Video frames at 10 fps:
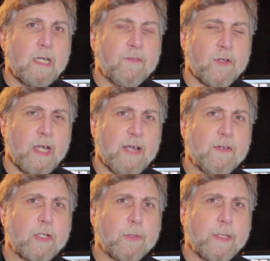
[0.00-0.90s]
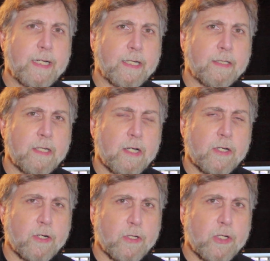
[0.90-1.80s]
If you haven't created
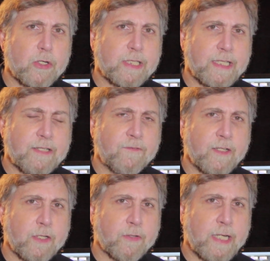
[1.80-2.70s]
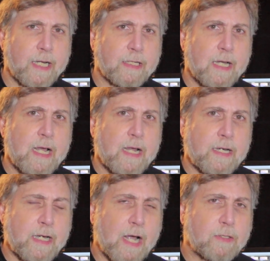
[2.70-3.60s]
your New Year's Eve video yet,
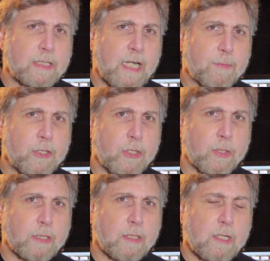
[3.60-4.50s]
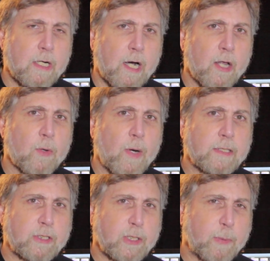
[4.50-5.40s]
now's the time to do it.
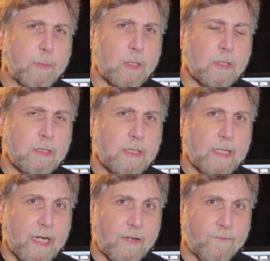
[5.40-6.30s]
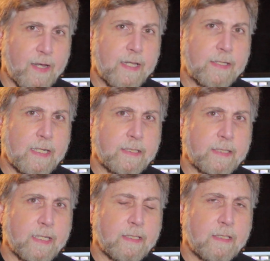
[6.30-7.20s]
Otherwise, the Super Bowl and Valentine's
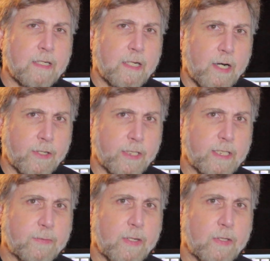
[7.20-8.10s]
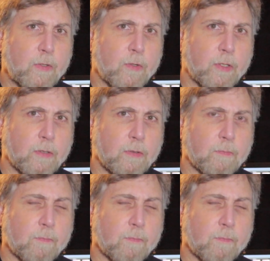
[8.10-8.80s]
Day are just around the corner.